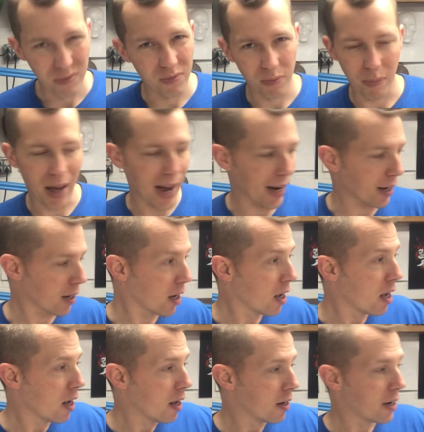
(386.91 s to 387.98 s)
I'm bagging it.
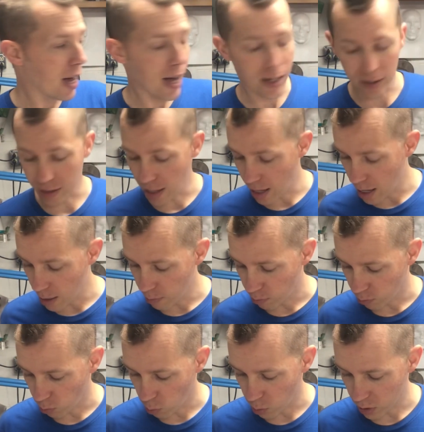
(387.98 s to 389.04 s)
Now it's time
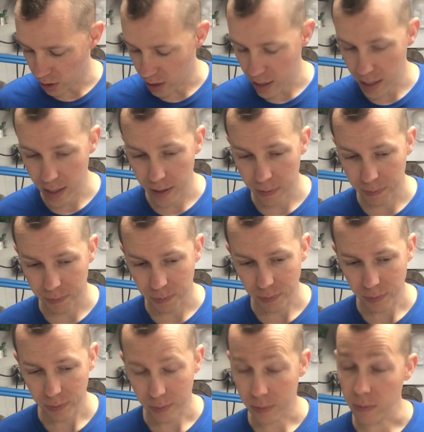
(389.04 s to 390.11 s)
for the
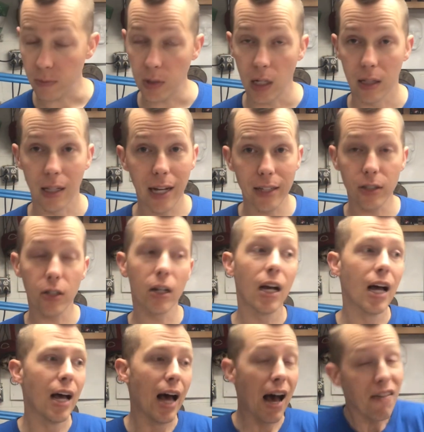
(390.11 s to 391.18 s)
lantern.
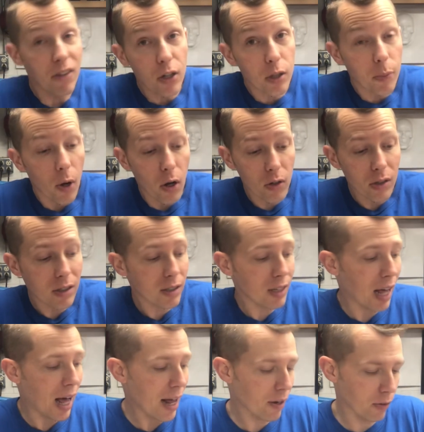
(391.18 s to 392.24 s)
Haven't done the pauldrons.
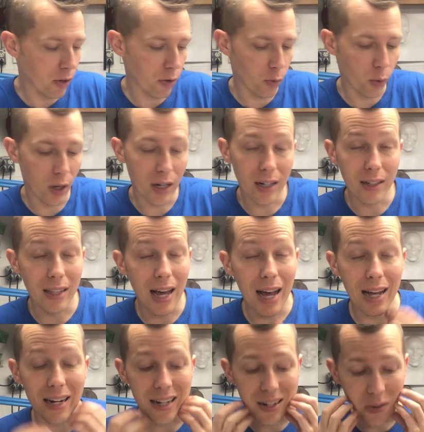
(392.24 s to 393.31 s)
I don't know where
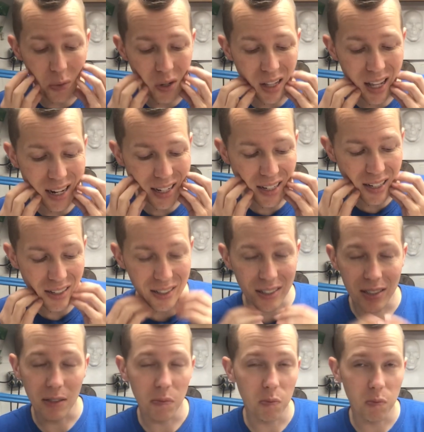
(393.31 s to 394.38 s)
that is.